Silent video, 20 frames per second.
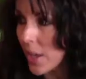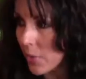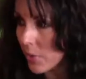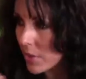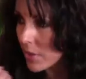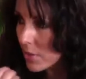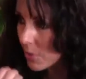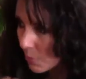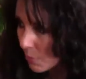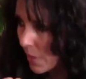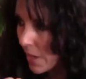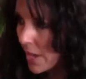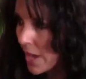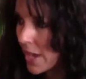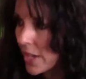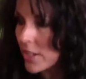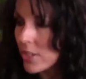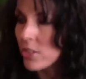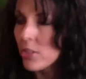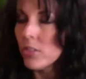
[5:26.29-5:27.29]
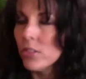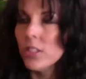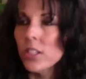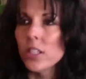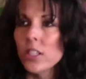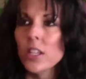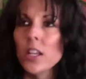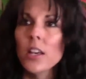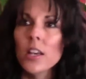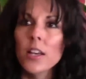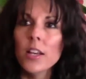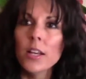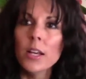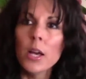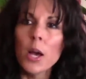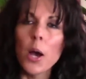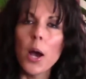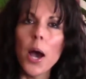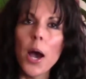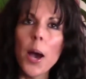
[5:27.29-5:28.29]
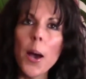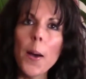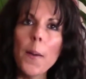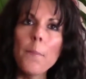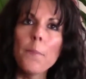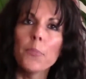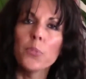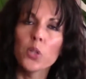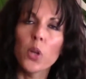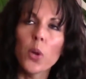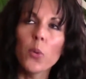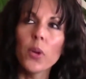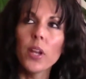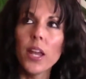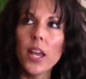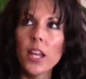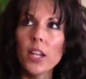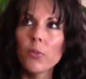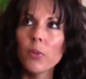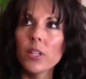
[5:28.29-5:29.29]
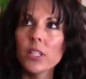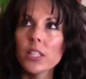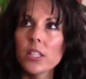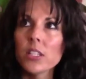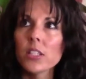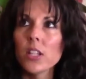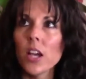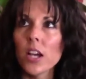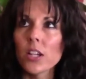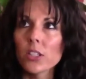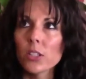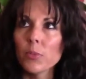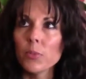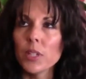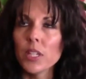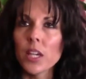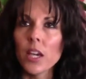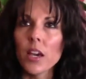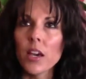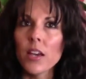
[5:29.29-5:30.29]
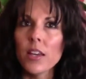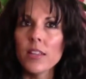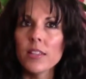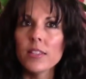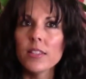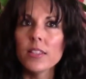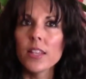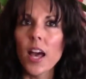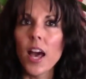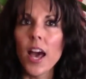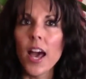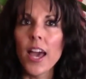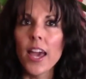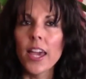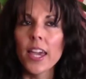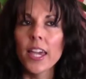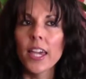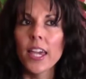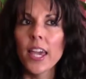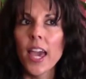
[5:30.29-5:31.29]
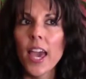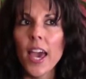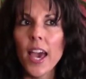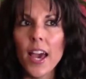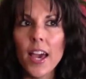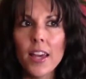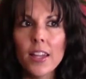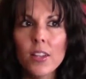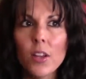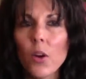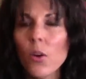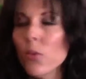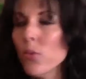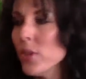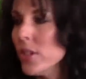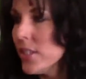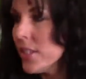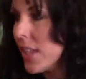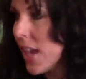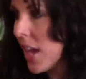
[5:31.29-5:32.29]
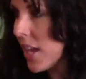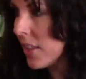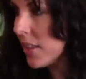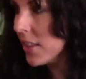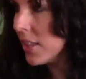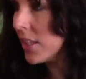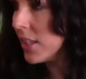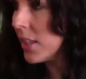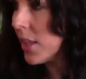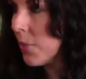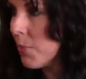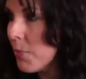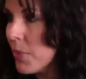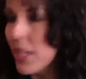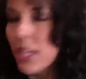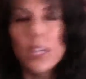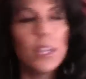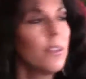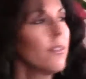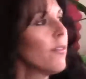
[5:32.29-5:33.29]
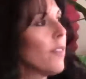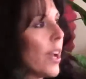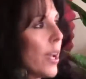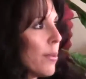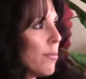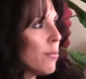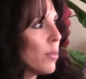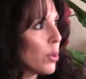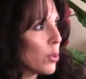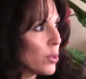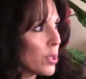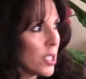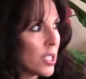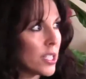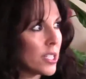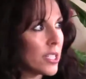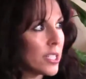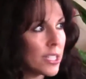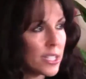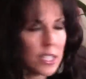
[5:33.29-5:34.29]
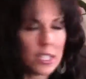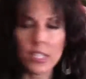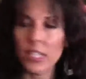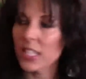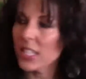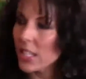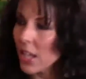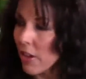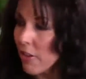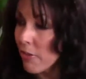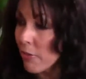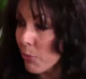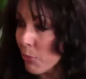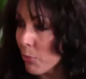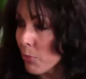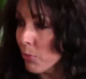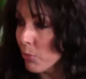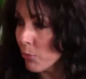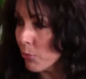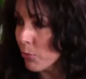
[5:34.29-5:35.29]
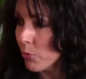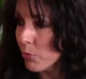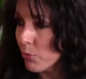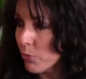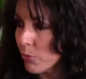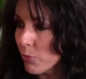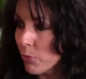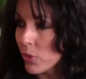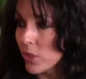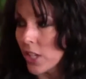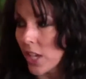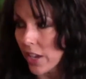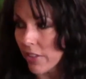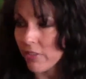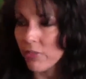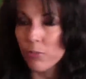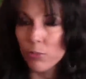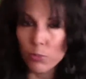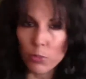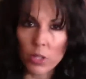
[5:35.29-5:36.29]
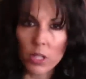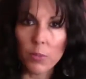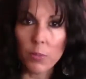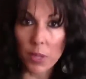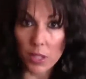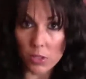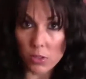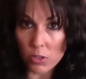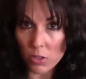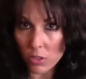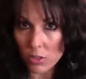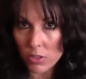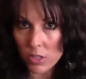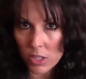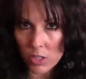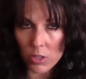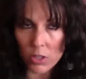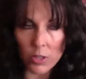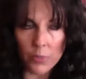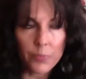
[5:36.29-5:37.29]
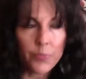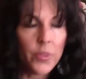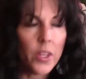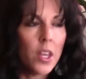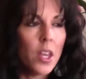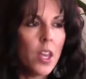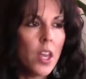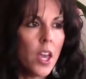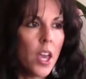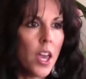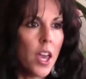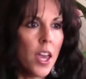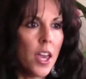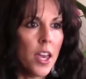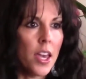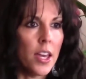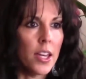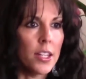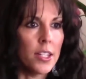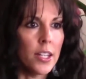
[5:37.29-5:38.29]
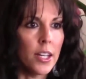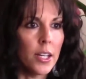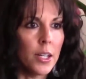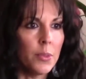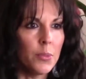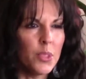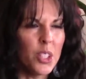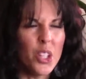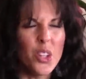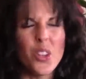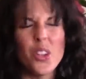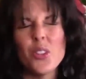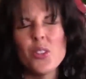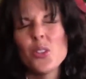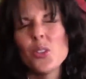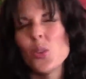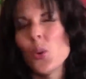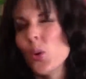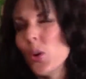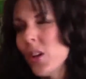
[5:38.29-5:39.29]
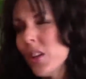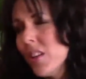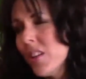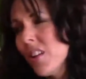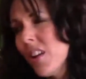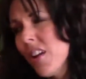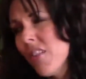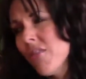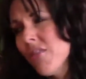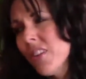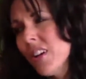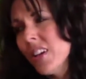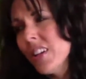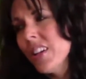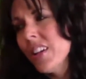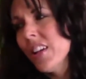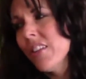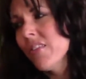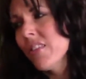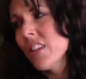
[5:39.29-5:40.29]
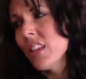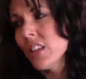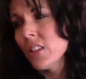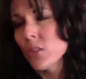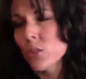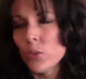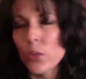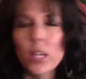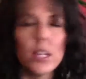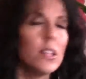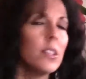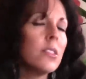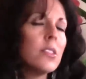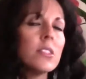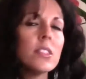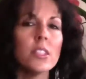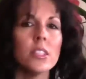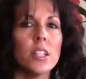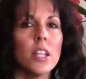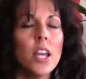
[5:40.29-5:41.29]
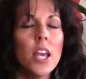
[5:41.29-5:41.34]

That was my attitude, and so I went ahead and went to the doctor because I had always gotten the lumpy fibrosis stuff when you have premenstrual syndrome. And, they're sore, they're not fun, and everything swells.